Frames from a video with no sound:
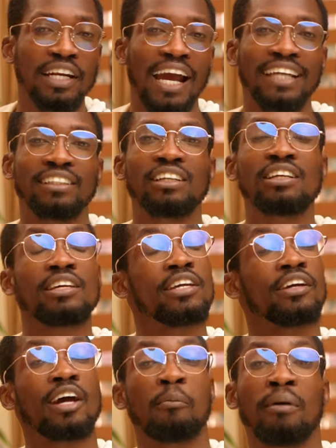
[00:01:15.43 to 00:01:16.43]
I didn't
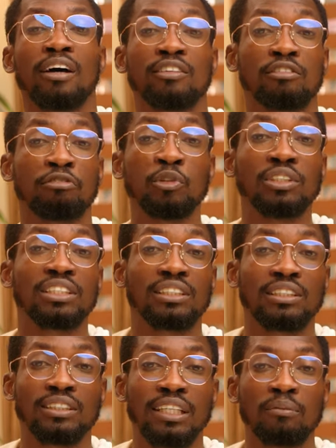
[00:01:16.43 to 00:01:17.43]
hear about the Fuji
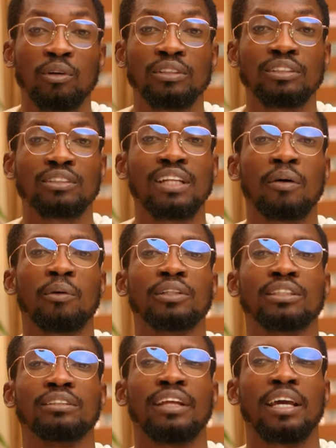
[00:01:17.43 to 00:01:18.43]
system until I
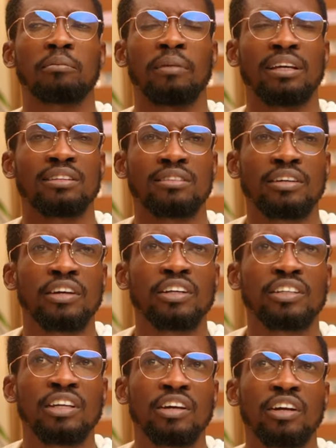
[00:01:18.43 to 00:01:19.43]
was in like my
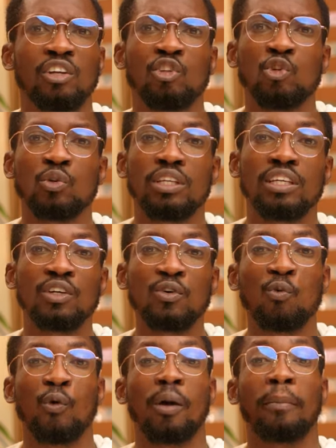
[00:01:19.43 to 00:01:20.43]
third year in uni,
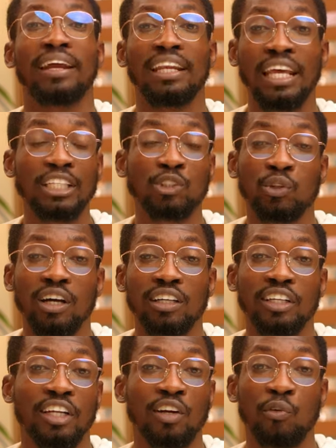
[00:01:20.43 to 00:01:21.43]
where my lecturer,
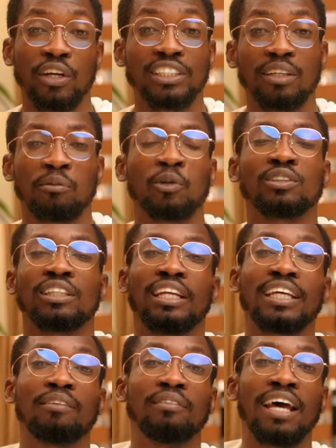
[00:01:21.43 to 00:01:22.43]
Nanaresh, I'm going to
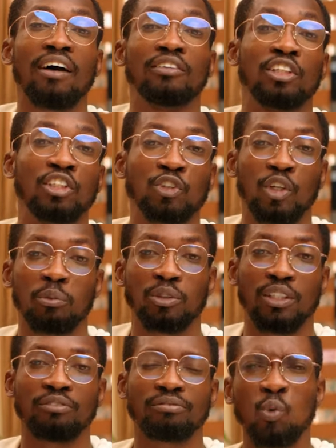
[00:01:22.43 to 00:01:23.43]
link him down in the
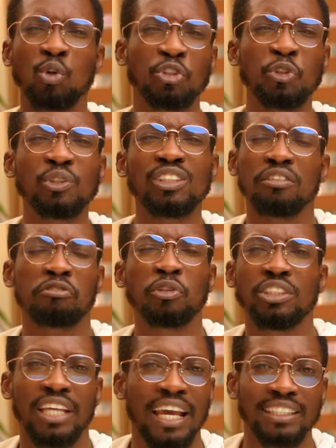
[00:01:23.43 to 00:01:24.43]
description, was using the
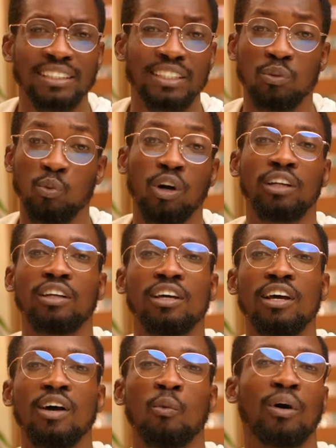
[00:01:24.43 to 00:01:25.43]
Fuji X-T1.
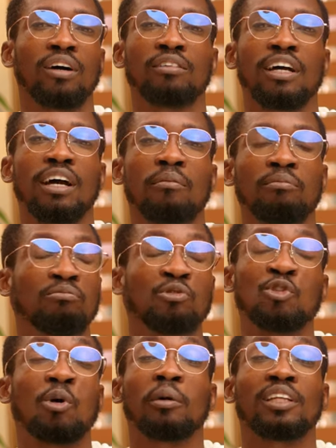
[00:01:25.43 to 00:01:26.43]
Well,
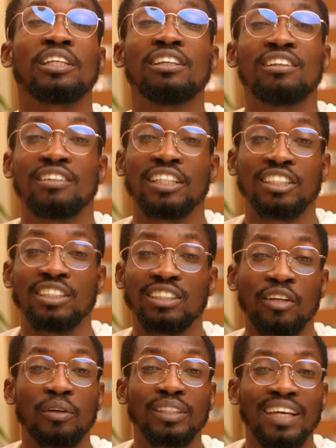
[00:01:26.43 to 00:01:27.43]
normally there's a
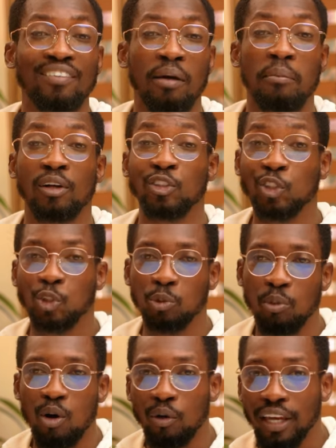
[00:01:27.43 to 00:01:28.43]
stereotype about
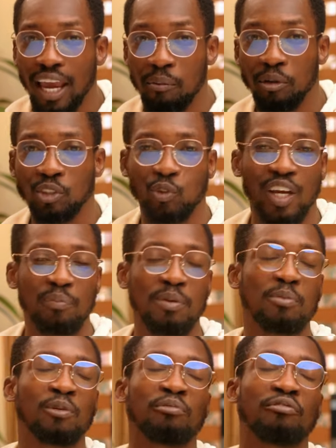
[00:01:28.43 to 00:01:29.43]
small cameras, right?
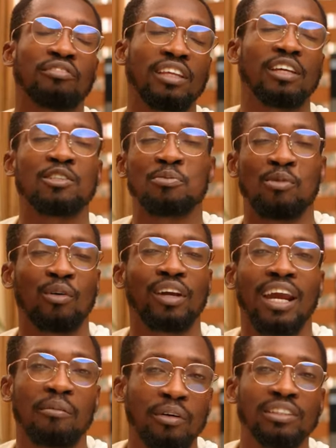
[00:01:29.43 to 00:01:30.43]
People think small
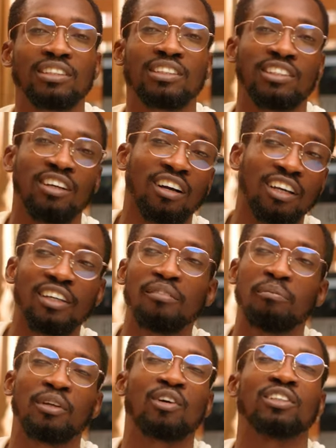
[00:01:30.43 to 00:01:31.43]
cameras suck
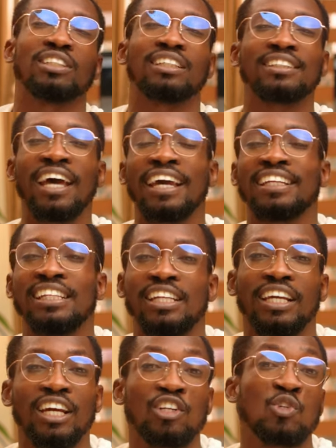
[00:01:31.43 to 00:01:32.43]
because they're tiny,
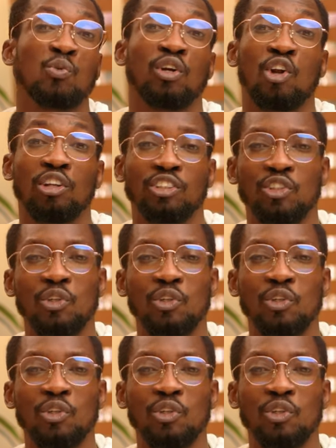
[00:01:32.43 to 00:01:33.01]
they can't do a lot.